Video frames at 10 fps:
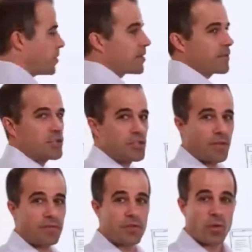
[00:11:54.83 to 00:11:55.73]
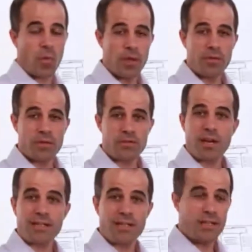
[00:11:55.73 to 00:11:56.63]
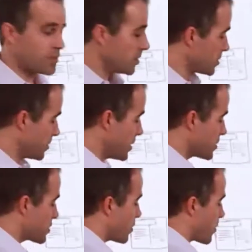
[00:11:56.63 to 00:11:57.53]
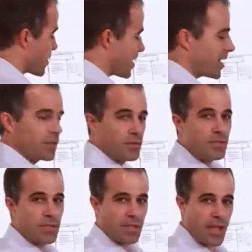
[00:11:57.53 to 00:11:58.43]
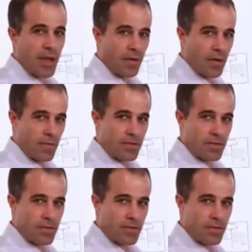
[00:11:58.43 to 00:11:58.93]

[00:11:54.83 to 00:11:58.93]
bit of a shift to the way we attract interest to make sure that we're not losing out on the